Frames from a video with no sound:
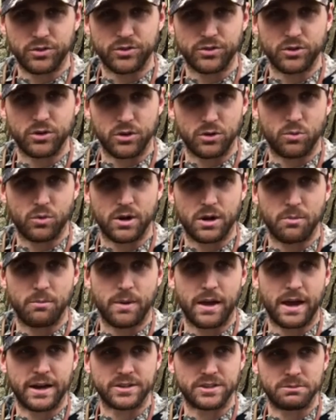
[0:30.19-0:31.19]
So you want
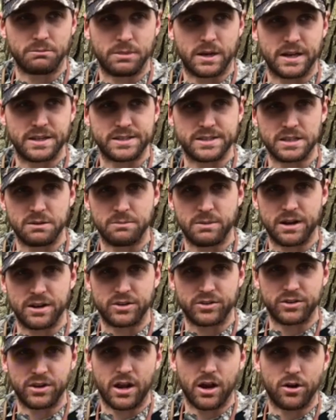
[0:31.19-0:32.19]
to maximize the amount of
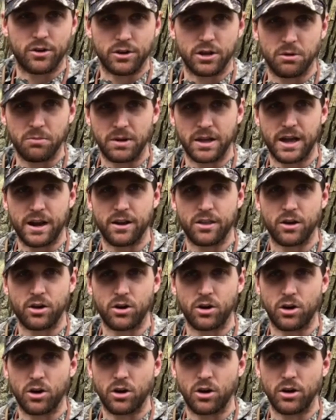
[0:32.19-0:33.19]
sound coming out of the
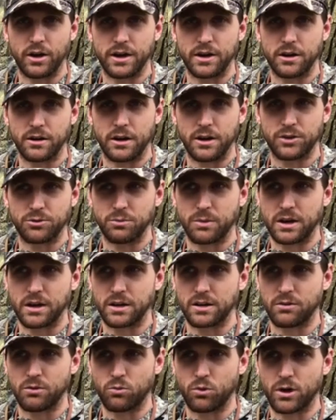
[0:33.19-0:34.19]
call, and
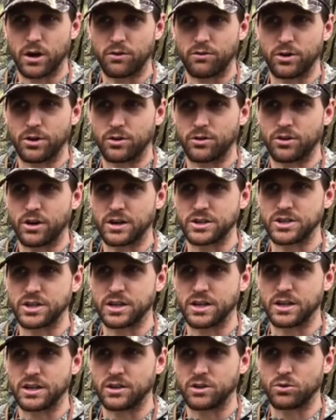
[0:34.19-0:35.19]
wherever you're
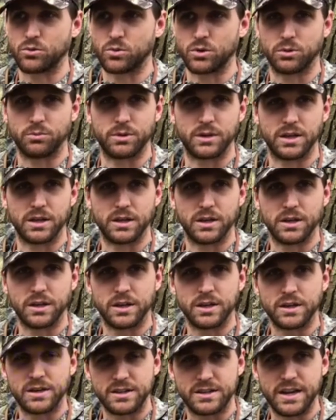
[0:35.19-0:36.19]
touching it, you will be
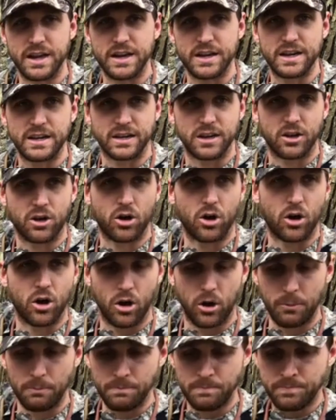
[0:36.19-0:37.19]
deadening the
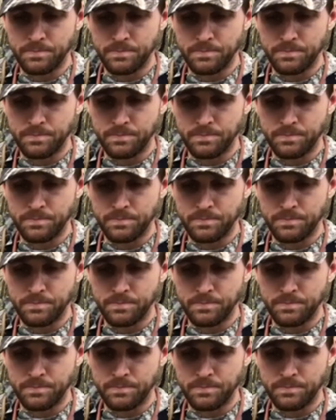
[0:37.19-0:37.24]
call.